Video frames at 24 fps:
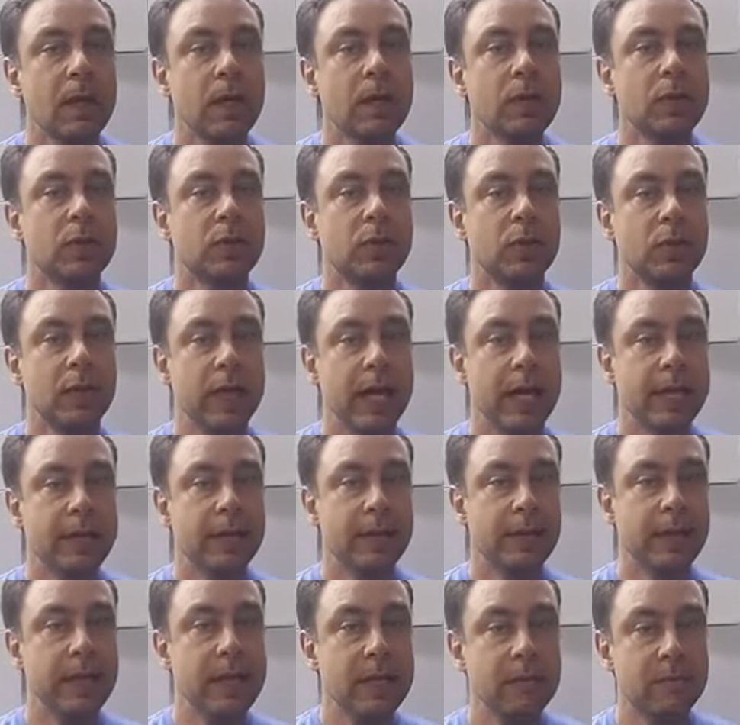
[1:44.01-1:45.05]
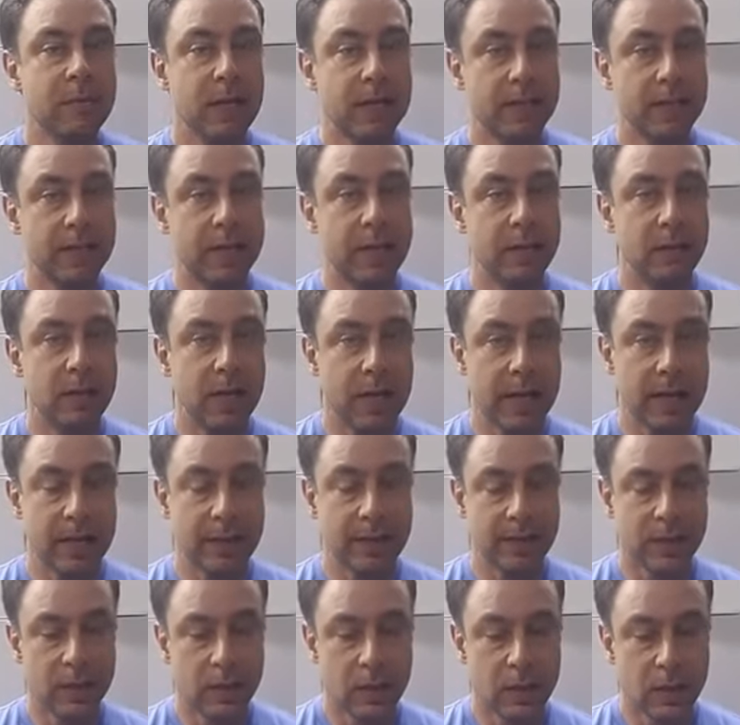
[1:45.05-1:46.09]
so that these muscles can relax.